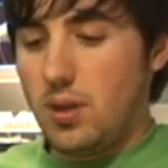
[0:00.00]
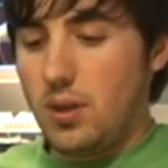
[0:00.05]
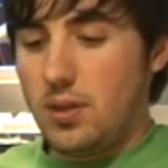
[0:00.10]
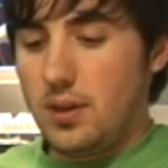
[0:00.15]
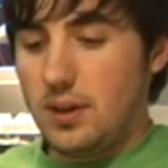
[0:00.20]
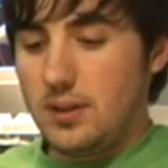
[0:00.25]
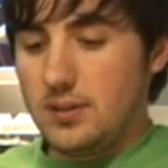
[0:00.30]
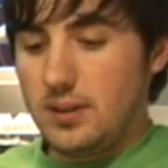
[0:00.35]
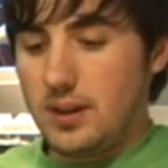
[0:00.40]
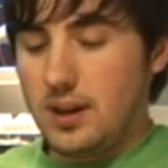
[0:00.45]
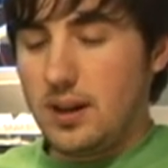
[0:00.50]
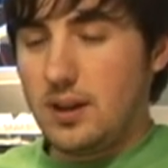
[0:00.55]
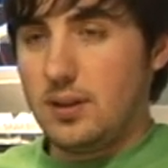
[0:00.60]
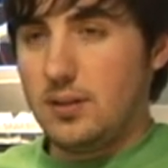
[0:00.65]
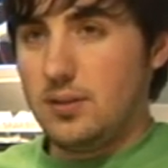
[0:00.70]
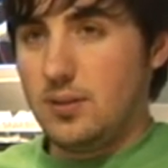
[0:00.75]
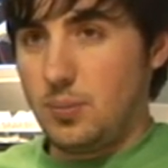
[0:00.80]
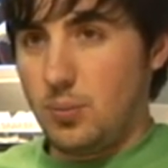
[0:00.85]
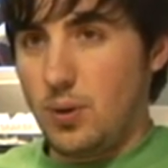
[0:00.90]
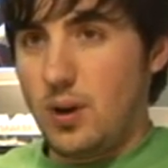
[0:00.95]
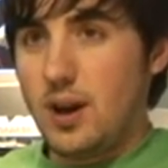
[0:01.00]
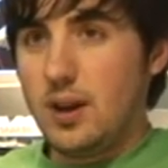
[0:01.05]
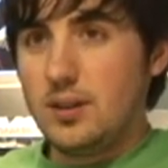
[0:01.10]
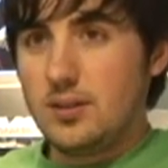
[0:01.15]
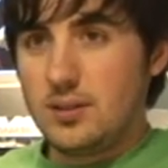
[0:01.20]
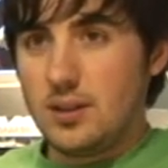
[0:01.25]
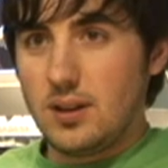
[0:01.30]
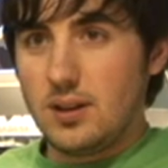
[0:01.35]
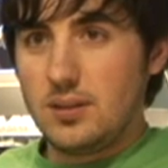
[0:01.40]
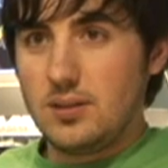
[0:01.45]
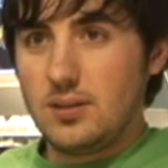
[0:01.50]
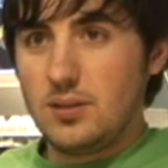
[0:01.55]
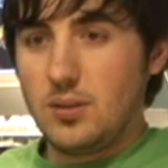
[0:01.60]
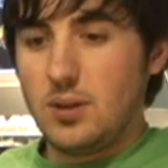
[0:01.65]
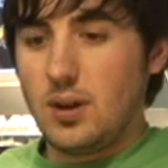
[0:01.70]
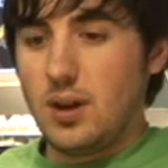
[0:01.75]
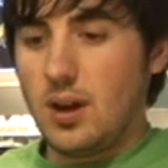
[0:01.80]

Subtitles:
of the things that kind of surprised us